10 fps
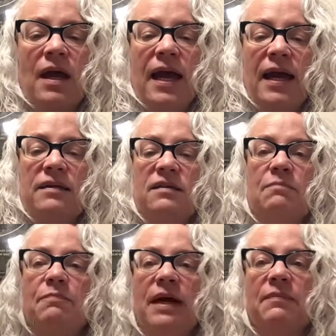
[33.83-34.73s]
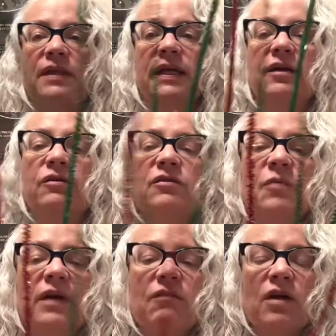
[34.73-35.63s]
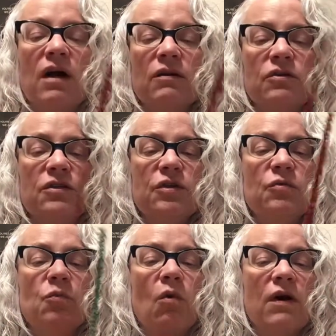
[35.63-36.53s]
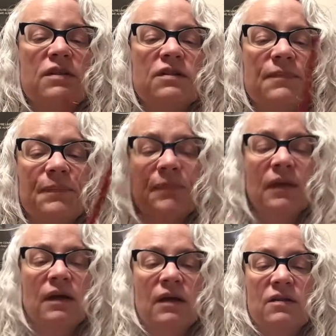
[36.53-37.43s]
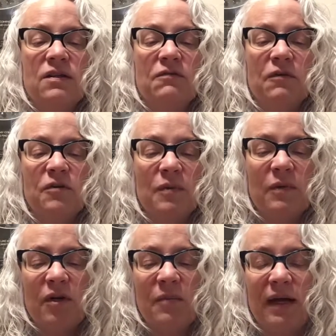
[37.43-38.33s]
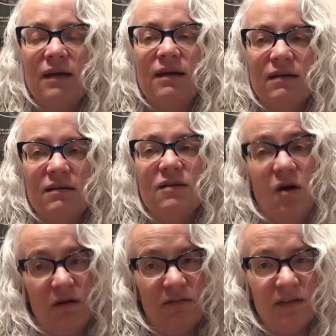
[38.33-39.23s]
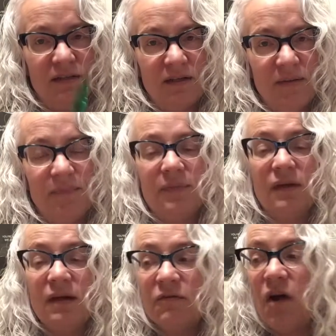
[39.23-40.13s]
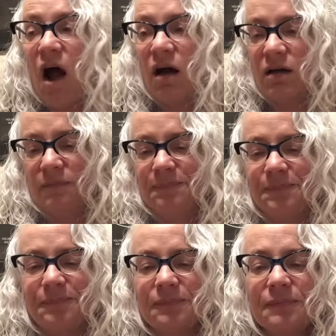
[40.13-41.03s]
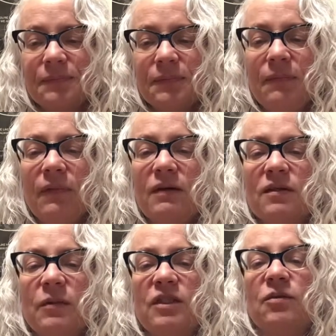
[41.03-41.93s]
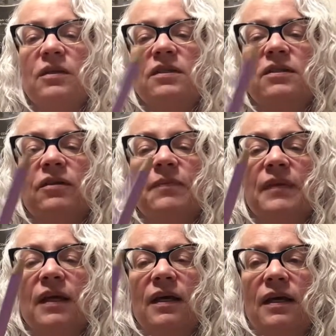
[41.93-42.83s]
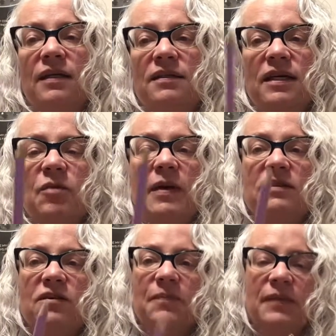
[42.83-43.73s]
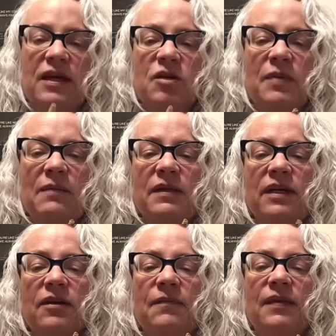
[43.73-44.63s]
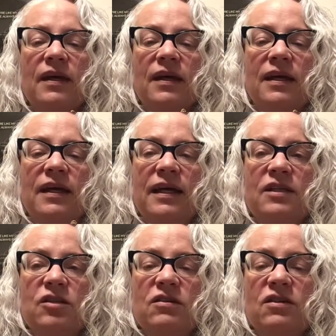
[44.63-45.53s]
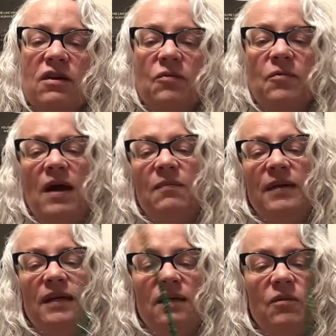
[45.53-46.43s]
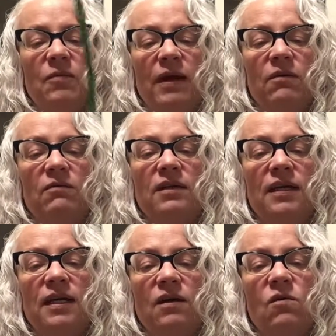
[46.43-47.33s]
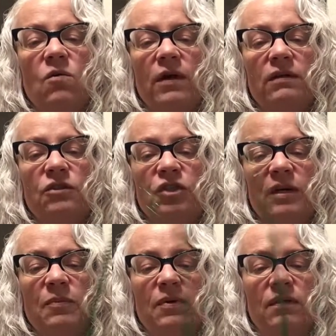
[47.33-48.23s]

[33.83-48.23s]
and some pipe cleaners, whatever colors you want. So the first one we're gonna make is obviously a frog. So what you want to do is take your pencil and your pipe cleaner and just start wrapping it around in a coil shape